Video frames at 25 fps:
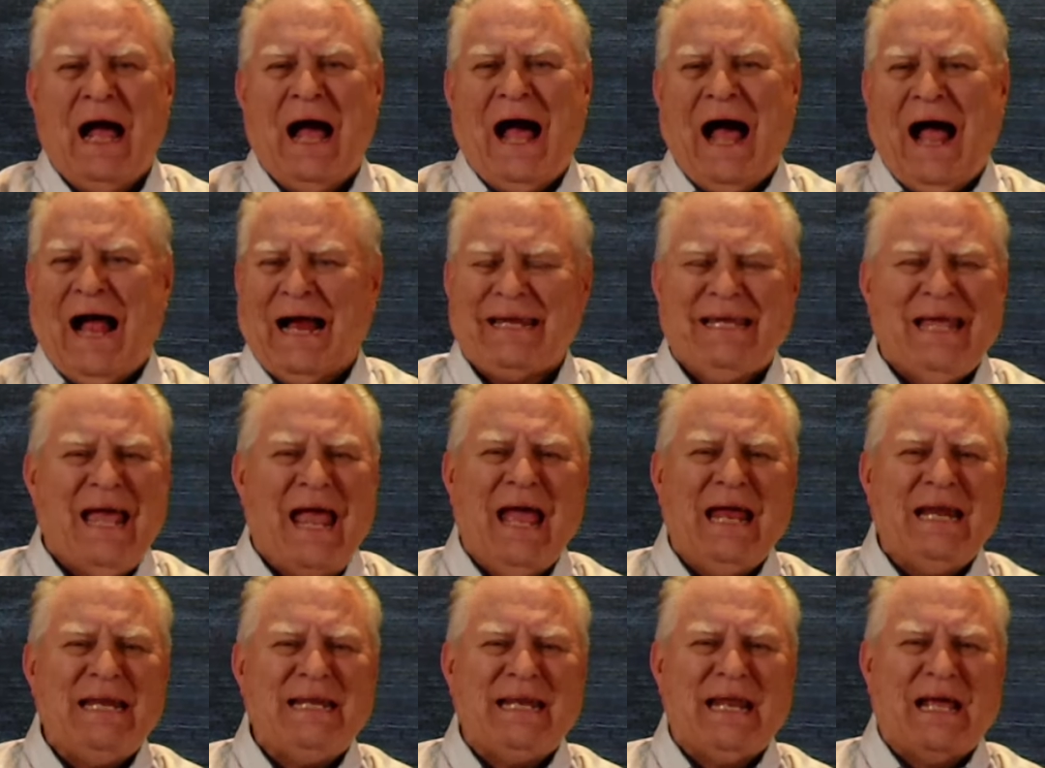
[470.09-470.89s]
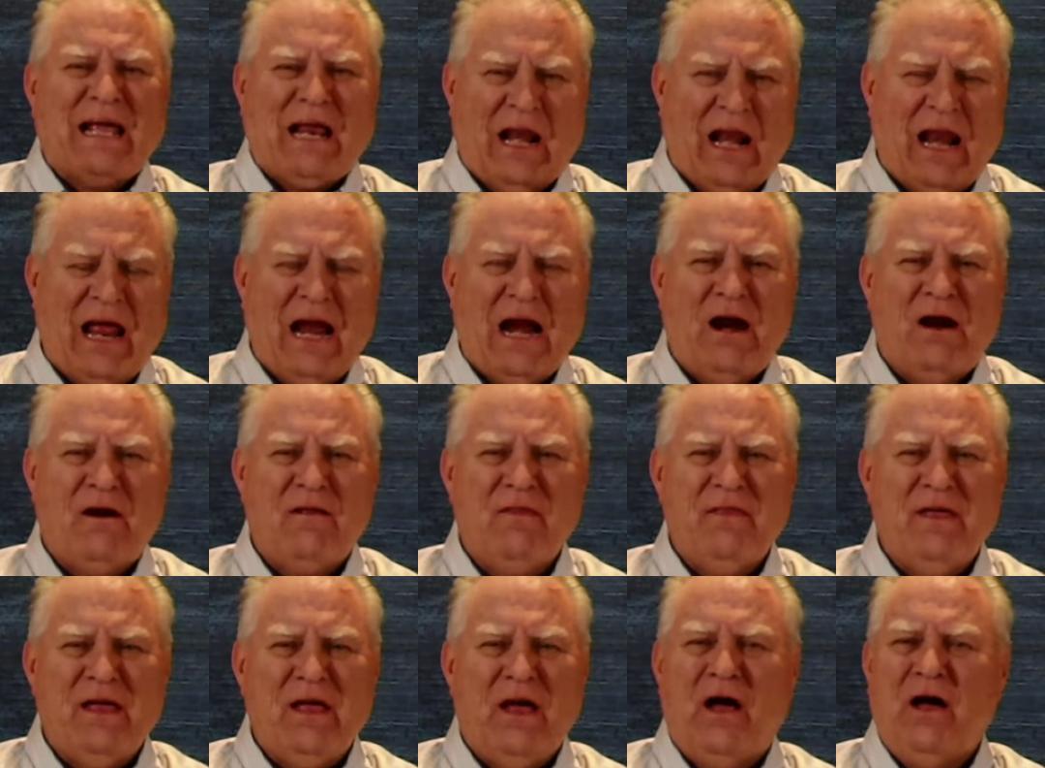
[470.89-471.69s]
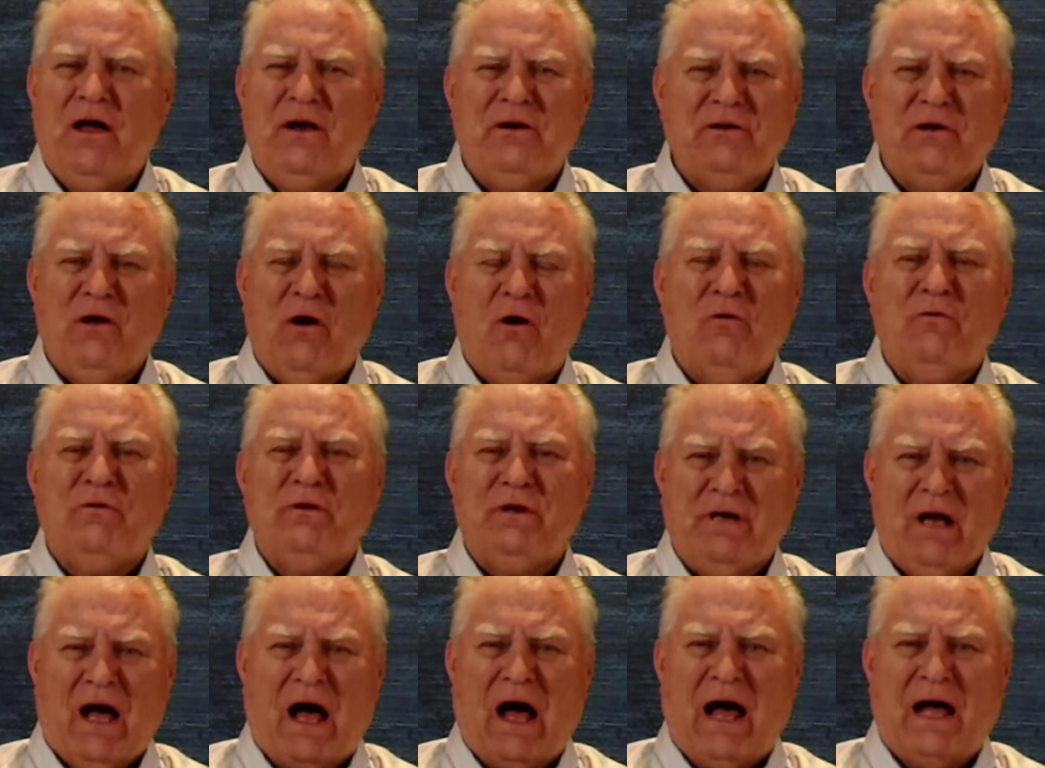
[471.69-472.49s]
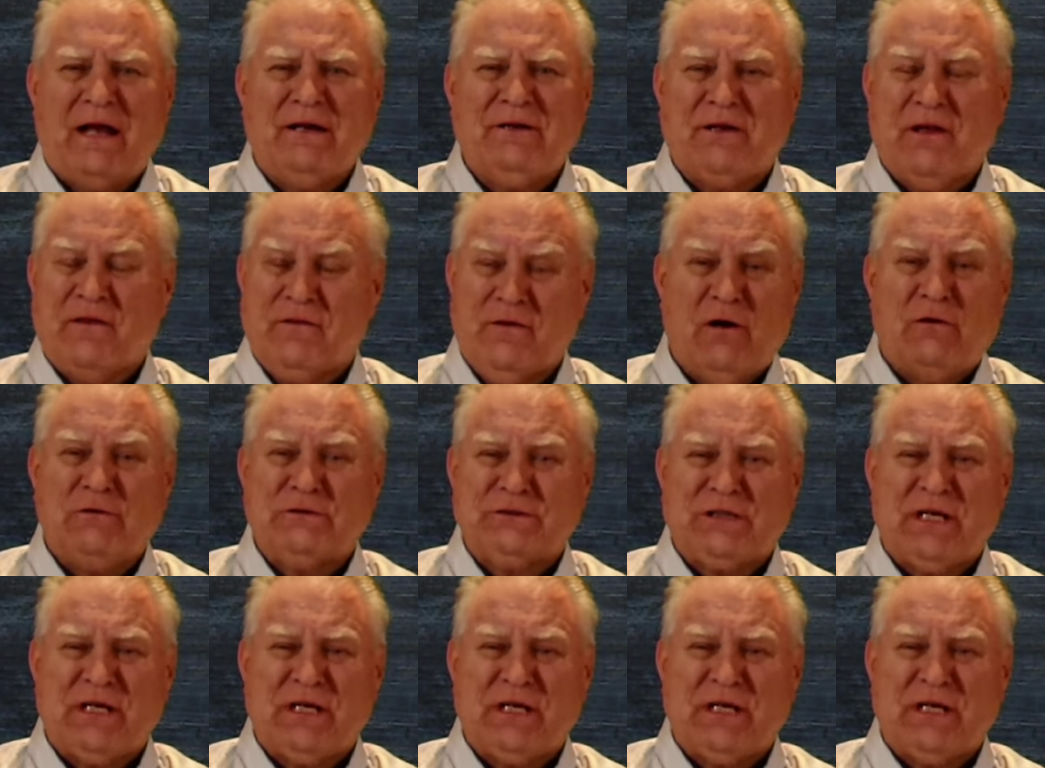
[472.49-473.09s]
I can't declare the unknown God to those